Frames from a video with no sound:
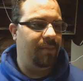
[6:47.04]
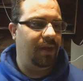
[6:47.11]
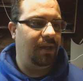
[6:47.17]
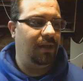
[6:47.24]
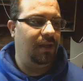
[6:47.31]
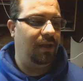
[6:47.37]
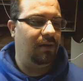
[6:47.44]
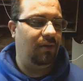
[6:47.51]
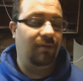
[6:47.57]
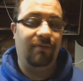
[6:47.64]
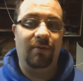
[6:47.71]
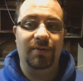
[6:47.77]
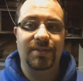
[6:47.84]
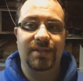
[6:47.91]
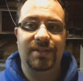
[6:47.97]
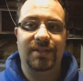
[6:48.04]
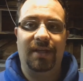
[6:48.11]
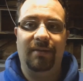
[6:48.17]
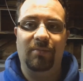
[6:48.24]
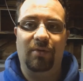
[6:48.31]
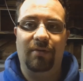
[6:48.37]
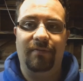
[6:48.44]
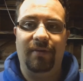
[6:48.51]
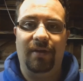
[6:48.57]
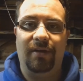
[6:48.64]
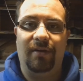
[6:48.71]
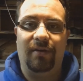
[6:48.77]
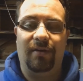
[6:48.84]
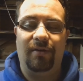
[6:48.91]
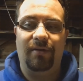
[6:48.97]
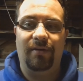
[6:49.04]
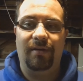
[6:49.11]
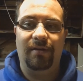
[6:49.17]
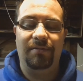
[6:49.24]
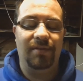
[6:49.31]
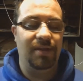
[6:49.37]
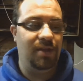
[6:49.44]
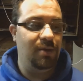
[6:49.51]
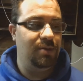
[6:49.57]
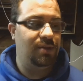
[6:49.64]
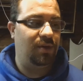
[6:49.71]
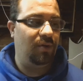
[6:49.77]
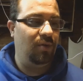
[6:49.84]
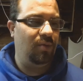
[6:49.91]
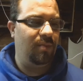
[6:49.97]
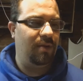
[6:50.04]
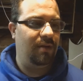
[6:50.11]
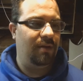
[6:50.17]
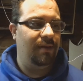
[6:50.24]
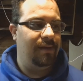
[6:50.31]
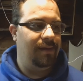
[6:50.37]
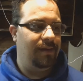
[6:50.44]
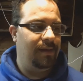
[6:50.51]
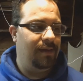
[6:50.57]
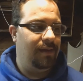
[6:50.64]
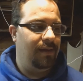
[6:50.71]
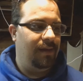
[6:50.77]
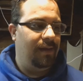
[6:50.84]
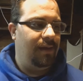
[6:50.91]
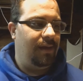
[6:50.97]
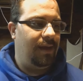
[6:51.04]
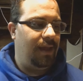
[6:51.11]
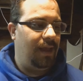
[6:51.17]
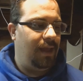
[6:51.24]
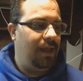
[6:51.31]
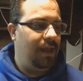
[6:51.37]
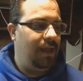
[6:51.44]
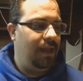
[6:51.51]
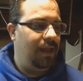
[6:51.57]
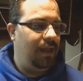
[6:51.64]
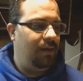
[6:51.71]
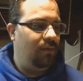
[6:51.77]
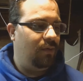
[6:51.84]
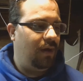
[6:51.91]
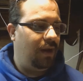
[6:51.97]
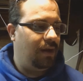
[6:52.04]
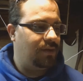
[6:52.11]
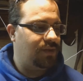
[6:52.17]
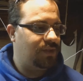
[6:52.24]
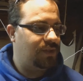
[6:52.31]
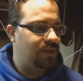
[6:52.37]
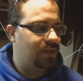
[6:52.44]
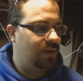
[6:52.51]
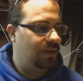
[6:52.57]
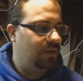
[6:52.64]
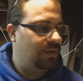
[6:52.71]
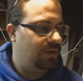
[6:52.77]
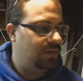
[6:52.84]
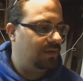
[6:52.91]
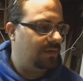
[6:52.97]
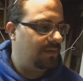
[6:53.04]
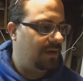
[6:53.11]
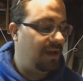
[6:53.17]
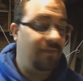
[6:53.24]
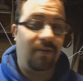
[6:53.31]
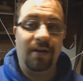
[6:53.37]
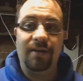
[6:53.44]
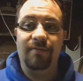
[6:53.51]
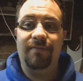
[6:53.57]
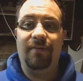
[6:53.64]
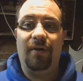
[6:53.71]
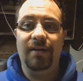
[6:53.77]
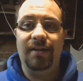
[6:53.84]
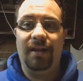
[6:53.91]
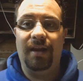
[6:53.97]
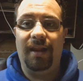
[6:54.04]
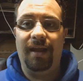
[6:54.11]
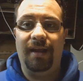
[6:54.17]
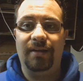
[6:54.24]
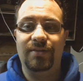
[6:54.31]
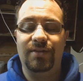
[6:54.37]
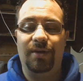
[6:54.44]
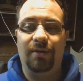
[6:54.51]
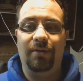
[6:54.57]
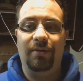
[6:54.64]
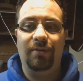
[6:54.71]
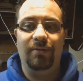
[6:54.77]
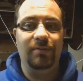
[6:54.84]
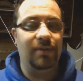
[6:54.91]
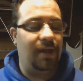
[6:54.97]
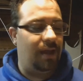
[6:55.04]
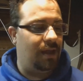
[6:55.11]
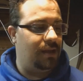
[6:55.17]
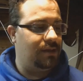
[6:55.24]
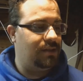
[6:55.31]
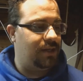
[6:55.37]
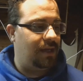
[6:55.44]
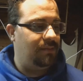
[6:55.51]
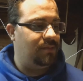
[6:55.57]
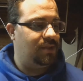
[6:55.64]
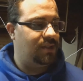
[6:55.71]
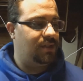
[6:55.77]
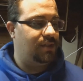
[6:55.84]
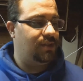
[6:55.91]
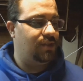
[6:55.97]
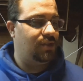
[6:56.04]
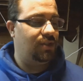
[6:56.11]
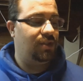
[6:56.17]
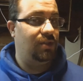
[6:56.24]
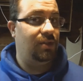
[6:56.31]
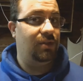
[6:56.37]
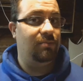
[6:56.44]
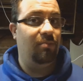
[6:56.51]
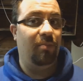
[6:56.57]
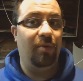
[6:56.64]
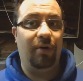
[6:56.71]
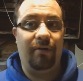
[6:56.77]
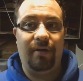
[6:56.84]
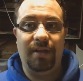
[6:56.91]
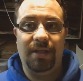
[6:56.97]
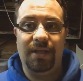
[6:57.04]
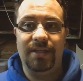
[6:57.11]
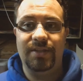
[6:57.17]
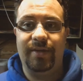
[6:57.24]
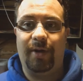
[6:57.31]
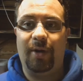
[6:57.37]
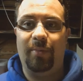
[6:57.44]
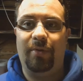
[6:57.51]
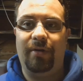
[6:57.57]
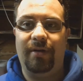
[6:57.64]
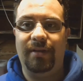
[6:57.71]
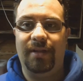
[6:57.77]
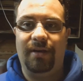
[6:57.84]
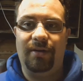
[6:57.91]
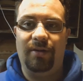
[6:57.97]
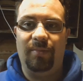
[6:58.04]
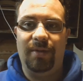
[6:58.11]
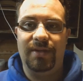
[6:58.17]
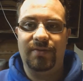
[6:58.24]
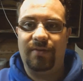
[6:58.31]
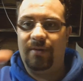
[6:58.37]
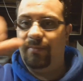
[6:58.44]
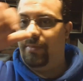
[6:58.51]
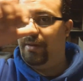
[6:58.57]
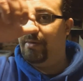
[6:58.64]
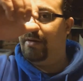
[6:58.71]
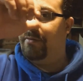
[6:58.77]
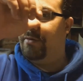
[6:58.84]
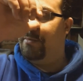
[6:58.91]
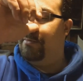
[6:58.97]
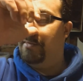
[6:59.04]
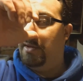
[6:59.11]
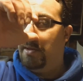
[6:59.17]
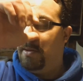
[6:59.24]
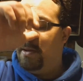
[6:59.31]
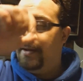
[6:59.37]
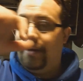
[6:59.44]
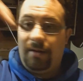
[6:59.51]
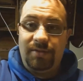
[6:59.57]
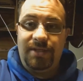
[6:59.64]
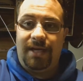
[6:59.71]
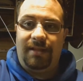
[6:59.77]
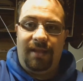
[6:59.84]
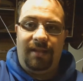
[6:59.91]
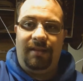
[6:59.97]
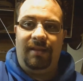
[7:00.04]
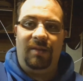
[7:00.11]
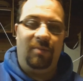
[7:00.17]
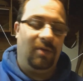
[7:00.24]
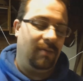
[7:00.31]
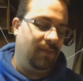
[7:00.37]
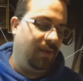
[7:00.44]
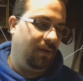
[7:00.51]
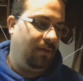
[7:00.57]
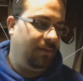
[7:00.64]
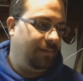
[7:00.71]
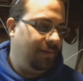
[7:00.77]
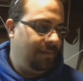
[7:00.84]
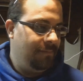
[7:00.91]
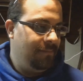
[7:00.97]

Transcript: We look forward to seeing more of you on the YouTube. And what else? If I can find a link to James's brewery, Year Zero Brewing, that I got the beer mail from, I'll chuck that down the bottom too.